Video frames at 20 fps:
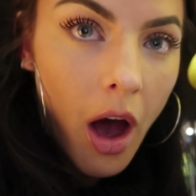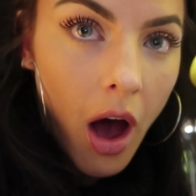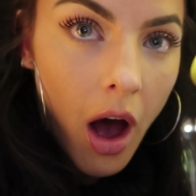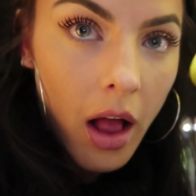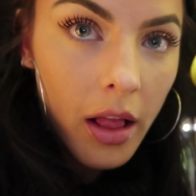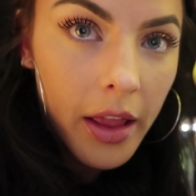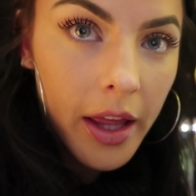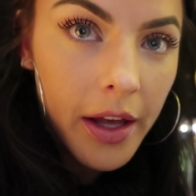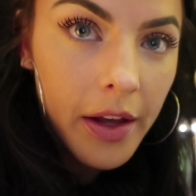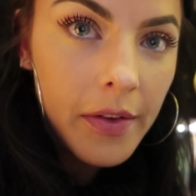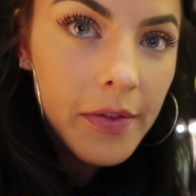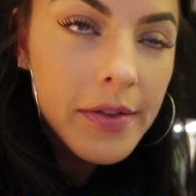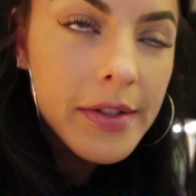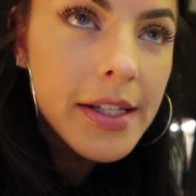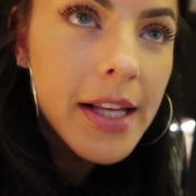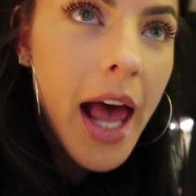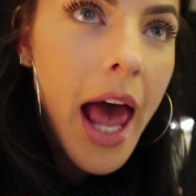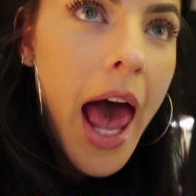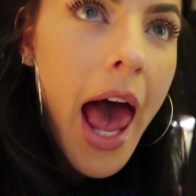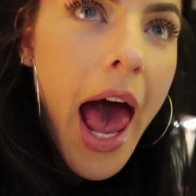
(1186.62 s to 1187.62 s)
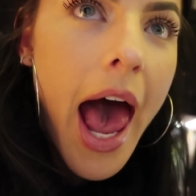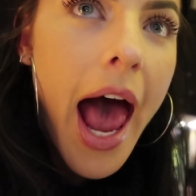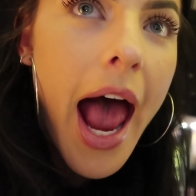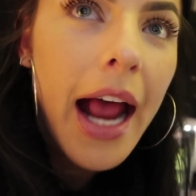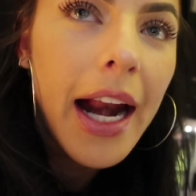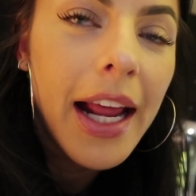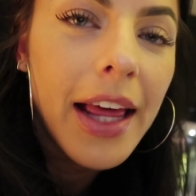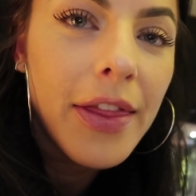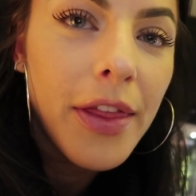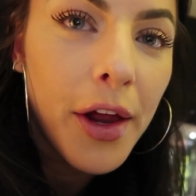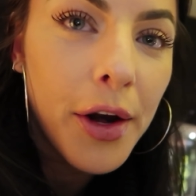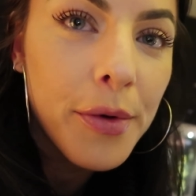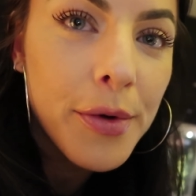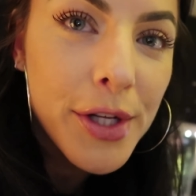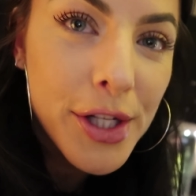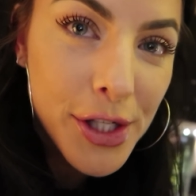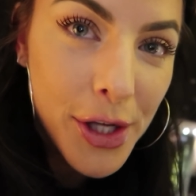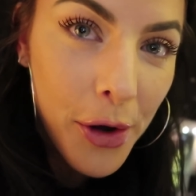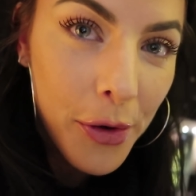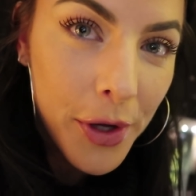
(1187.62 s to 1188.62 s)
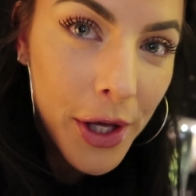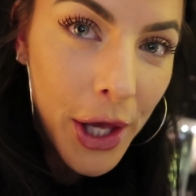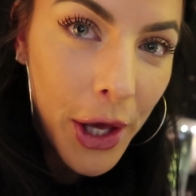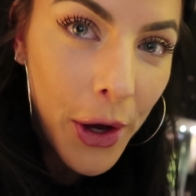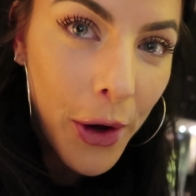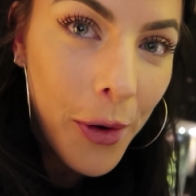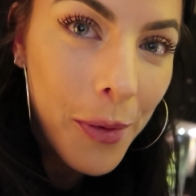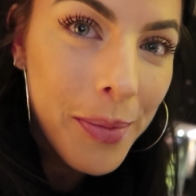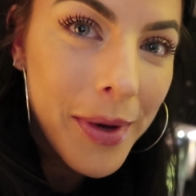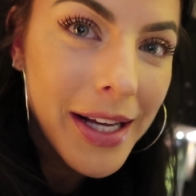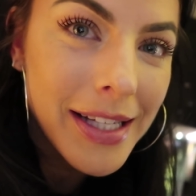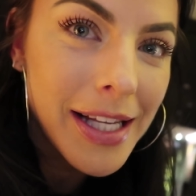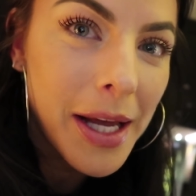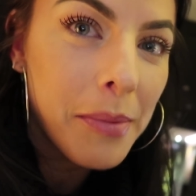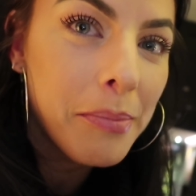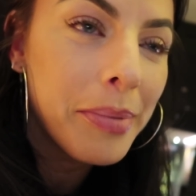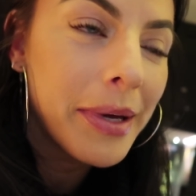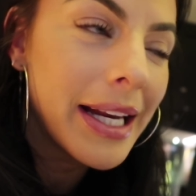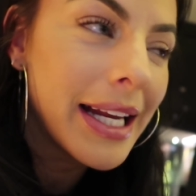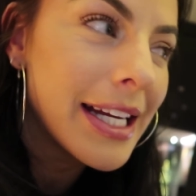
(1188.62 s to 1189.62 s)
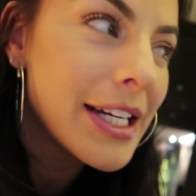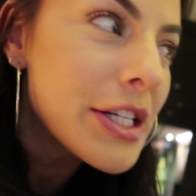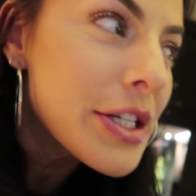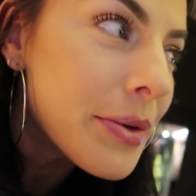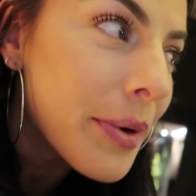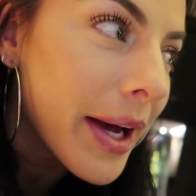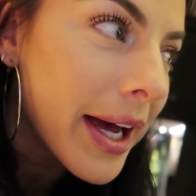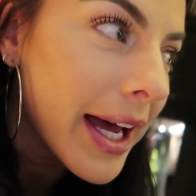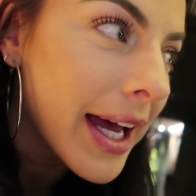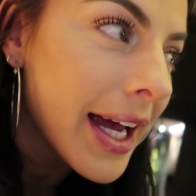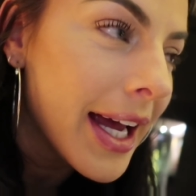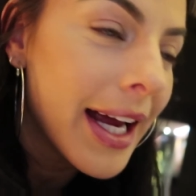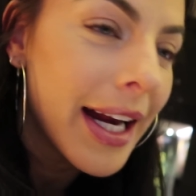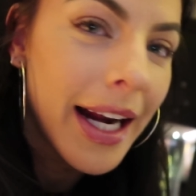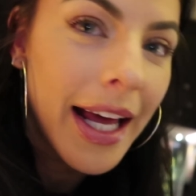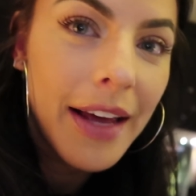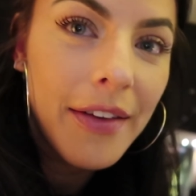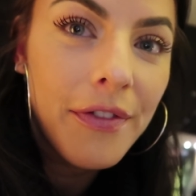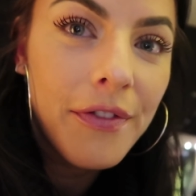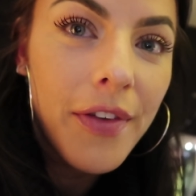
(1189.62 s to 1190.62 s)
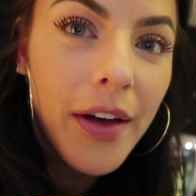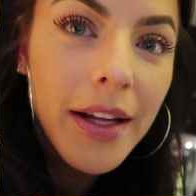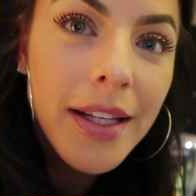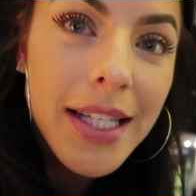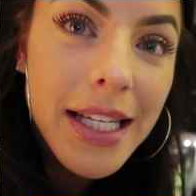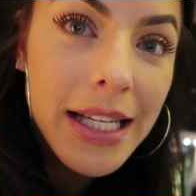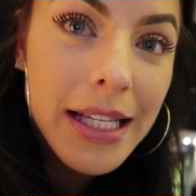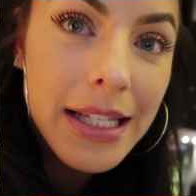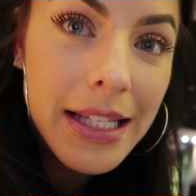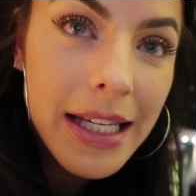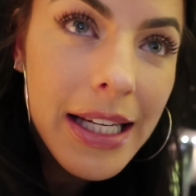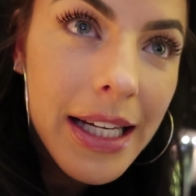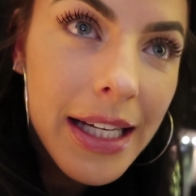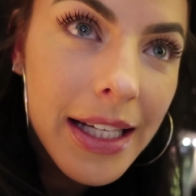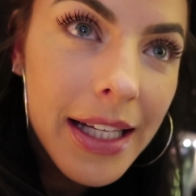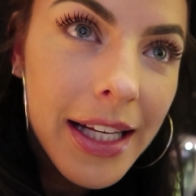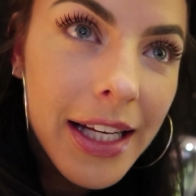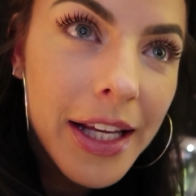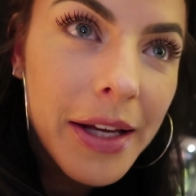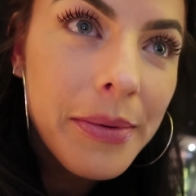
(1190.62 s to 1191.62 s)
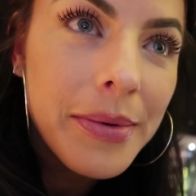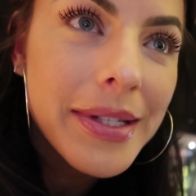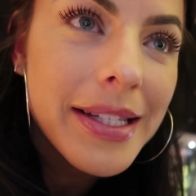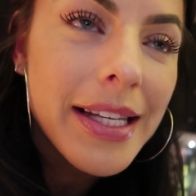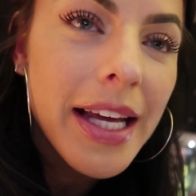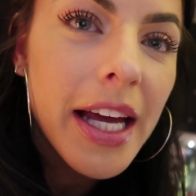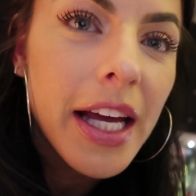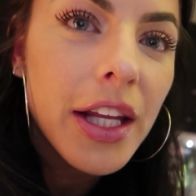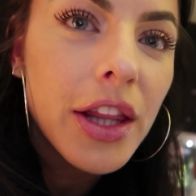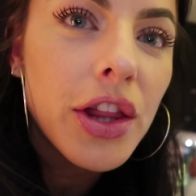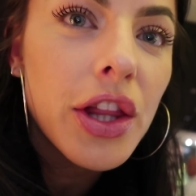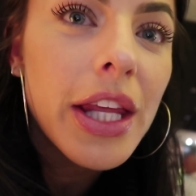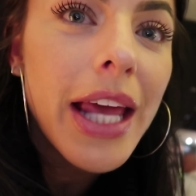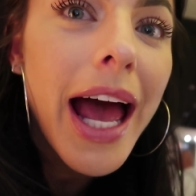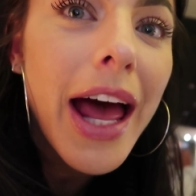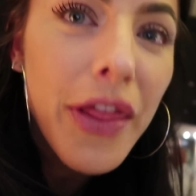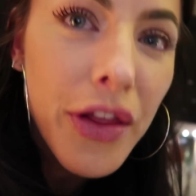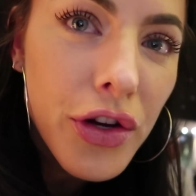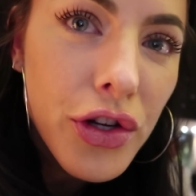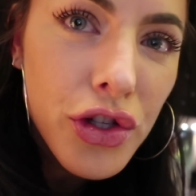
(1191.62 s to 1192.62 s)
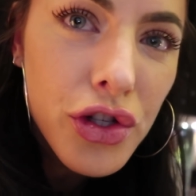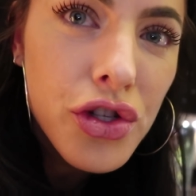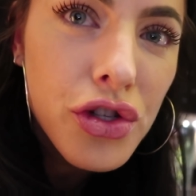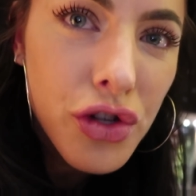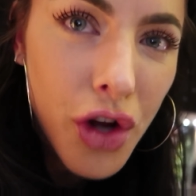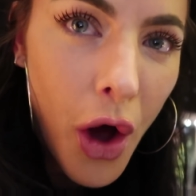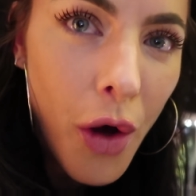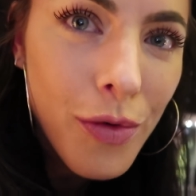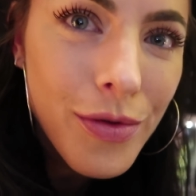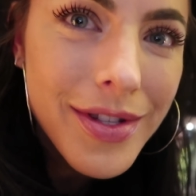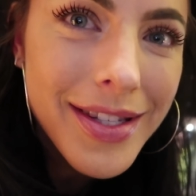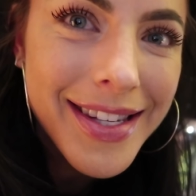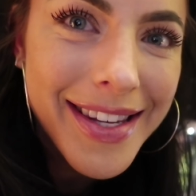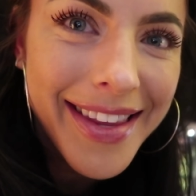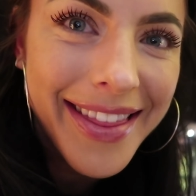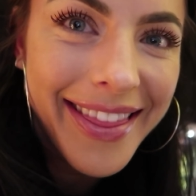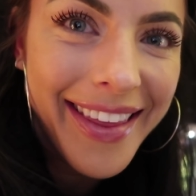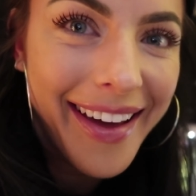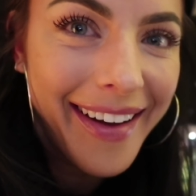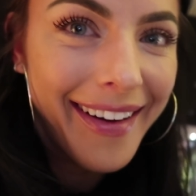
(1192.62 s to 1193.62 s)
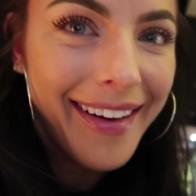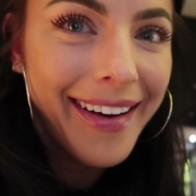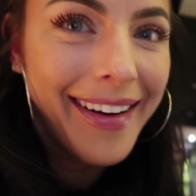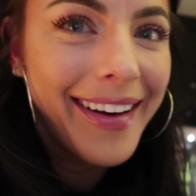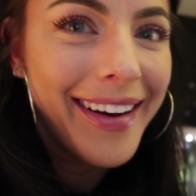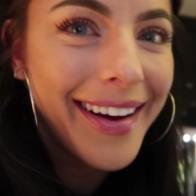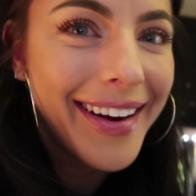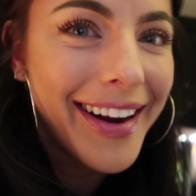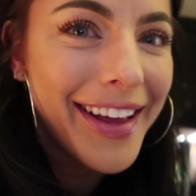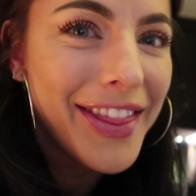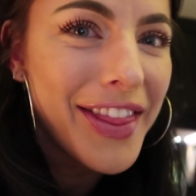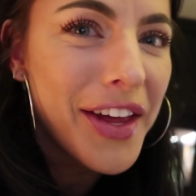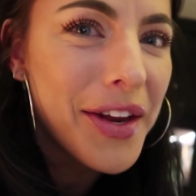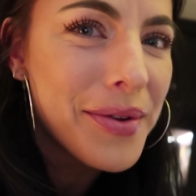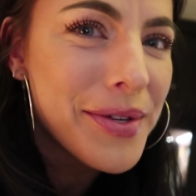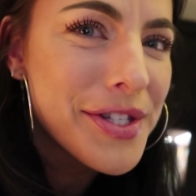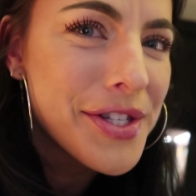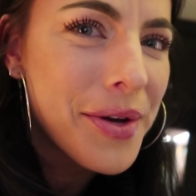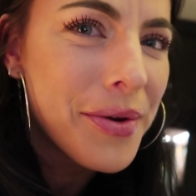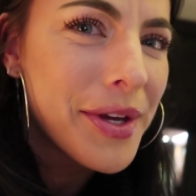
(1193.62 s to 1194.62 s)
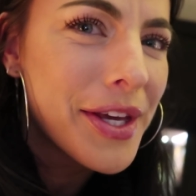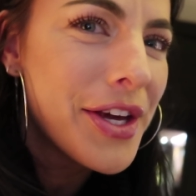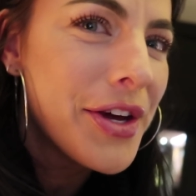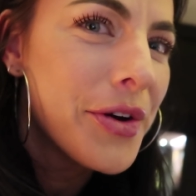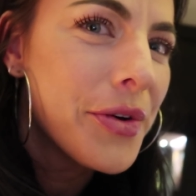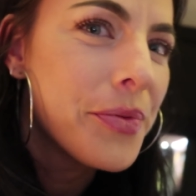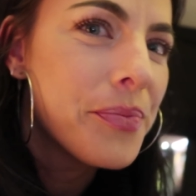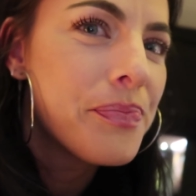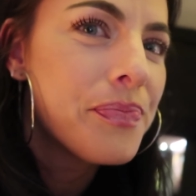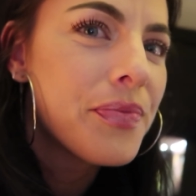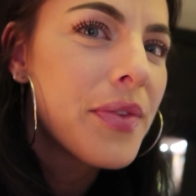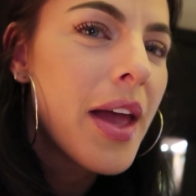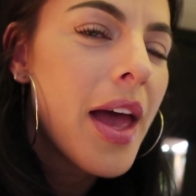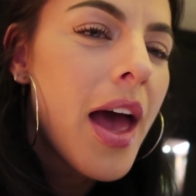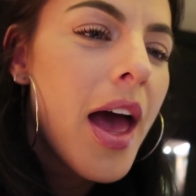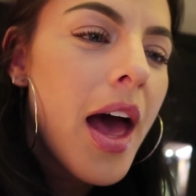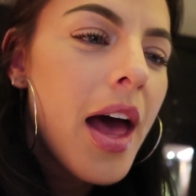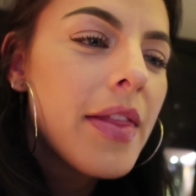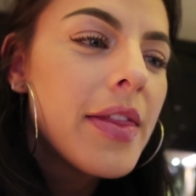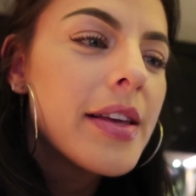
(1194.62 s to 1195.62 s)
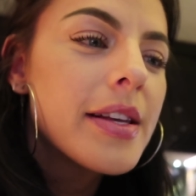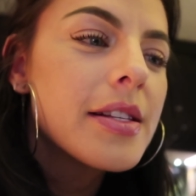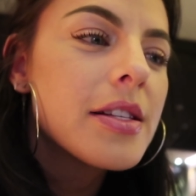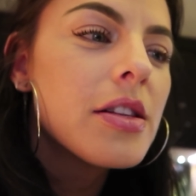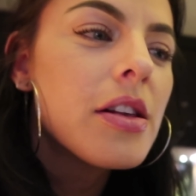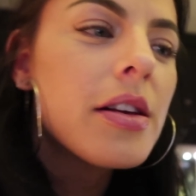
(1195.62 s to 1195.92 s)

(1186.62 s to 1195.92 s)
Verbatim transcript: olives. And I thought it was so cute because I bit into it and I felt a seed and he was like, yeah, there's stones in there. And I thought it was so cute. This